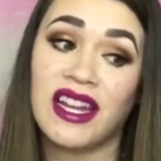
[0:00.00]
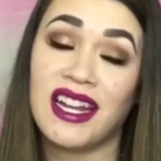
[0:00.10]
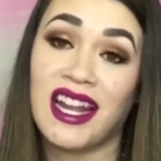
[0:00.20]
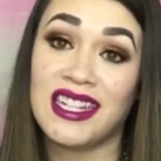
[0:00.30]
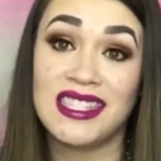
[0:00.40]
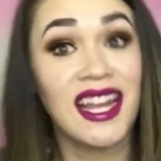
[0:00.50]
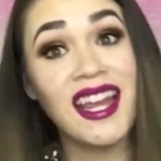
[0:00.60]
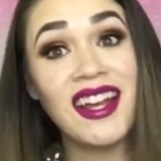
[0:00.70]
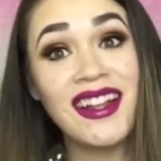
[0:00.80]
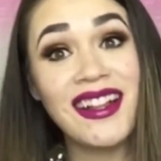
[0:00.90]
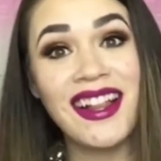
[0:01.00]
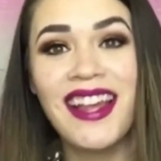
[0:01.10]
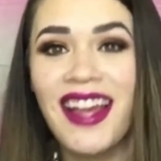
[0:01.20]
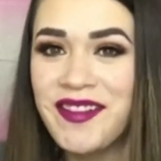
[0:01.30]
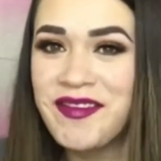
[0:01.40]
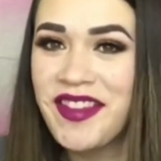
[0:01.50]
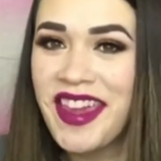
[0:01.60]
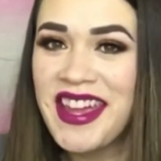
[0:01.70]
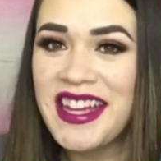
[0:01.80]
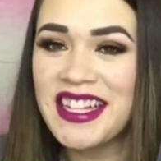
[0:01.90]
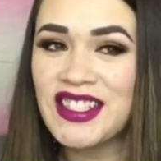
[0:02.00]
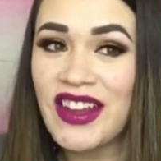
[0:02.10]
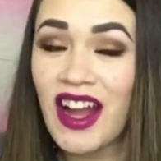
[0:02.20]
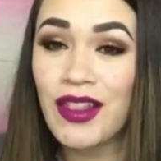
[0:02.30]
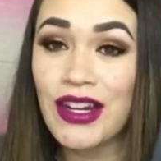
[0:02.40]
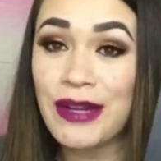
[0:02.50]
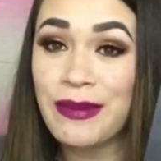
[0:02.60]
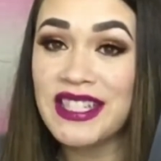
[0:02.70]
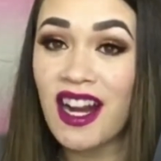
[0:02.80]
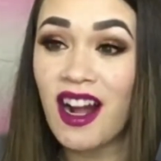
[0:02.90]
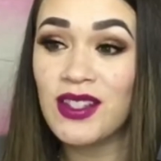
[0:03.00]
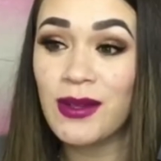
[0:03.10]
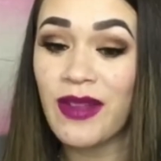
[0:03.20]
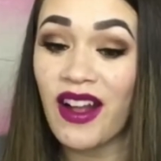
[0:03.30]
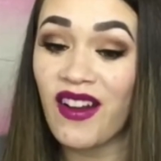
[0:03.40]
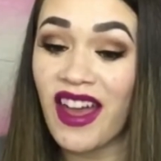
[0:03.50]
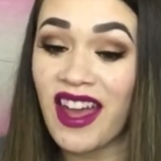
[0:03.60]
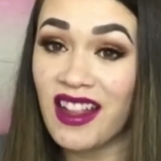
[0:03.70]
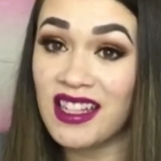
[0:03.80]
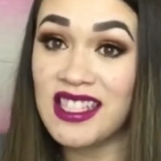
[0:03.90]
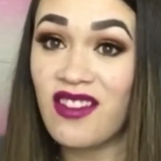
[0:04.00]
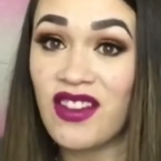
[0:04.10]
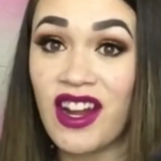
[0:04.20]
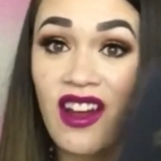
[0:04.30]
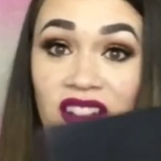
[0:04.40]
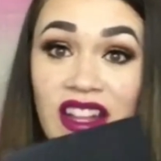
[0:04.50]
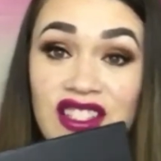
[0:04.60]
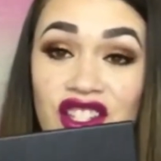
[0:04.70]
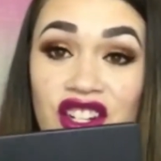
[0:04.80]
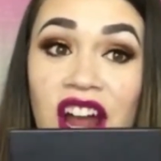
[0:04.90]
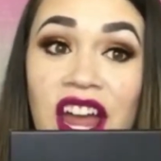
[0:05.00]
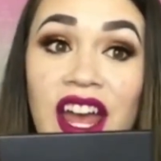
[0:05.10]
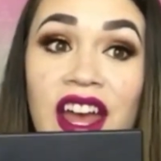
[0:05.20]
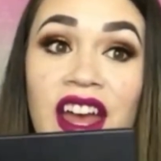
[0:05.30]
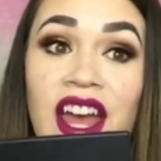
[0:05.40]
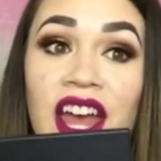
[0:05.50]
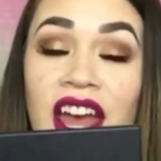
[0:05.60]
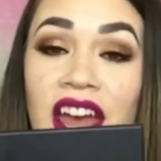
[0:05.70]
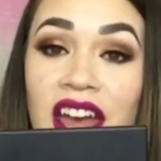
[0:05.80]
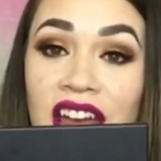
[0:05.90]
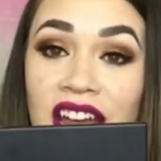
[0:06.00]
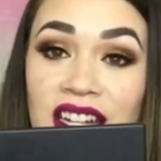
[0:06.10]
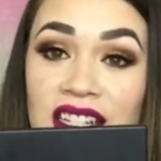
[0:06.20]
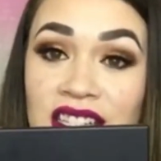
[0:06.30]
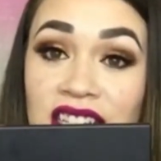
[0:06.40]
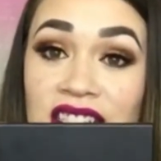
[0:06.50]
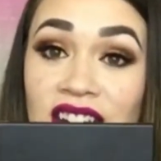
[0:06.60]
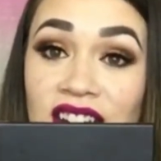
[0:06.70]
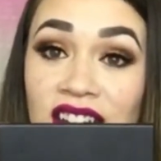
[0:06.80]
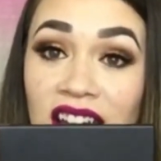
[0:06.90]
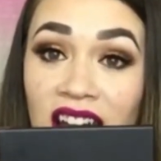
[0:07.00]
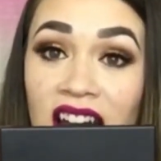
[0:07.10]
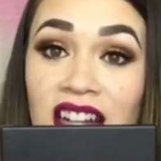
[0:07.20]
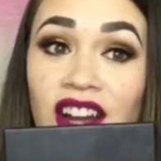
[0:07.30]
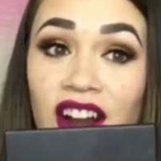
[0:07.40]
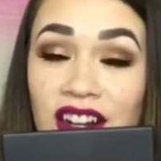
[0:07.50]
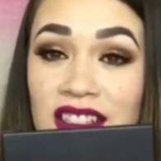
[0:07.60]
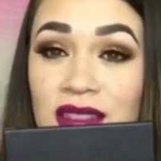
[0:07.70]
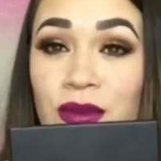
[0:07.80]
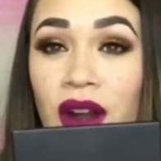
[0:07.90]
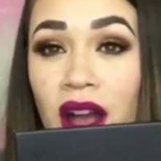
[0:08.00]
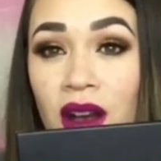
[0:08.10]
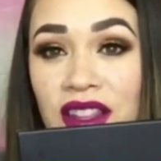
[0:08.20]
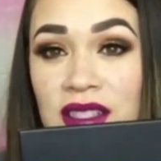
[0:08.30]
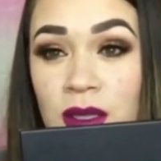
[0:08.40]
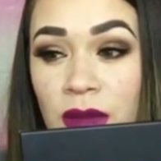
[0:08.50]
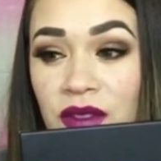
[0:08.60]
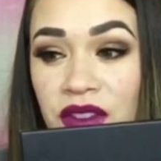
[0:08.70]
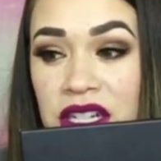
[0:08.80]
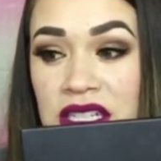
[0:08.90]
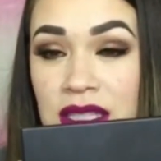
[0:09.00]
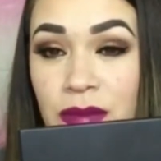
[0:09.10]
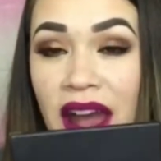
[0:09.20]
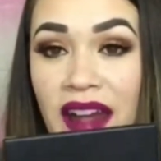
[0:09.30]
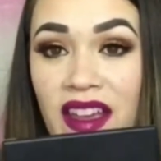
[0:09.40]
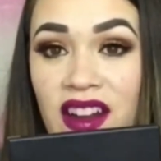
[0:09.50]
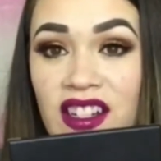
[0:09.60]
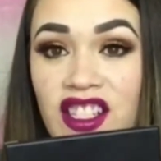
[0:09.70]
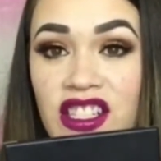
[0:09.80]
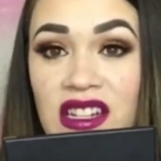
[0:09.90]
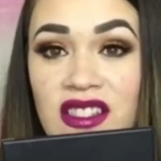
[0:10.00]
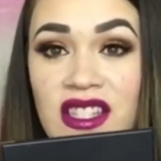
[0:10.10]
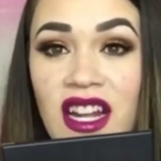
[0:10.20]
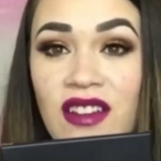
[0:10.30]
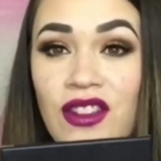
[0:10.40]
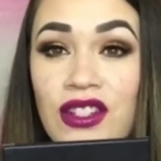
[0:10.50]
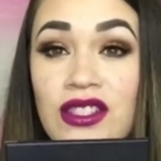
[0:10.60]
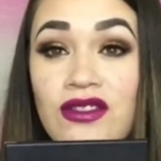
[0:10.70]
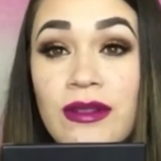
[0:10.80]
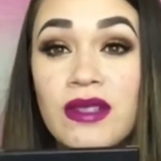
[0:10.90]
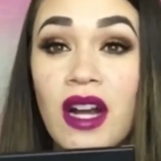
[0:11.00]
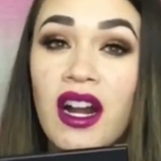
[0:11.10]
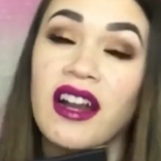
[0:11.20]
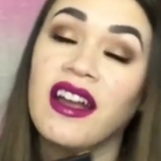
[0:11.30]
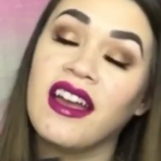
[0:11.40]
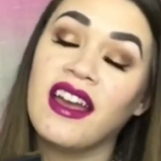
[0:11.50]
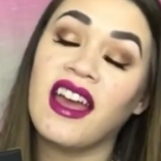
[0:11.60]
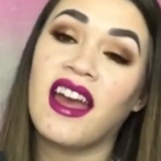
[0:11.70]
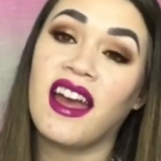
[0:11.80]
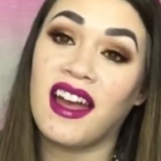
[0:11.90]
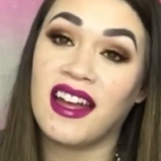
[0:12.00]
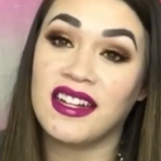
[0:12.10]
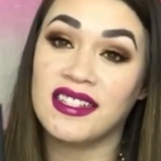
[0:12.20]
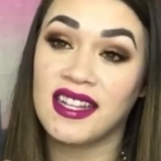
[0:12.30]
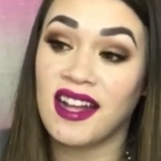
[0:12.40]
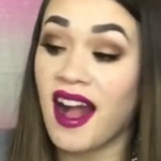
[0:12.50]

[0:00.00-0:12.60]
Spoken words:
a sale. And so I got 30% off. So I'm like, okay, let's give it a go. Let's try it. And so yeah, Tarteist Pro. This is my first palette or shadows that I've used from Tarte, and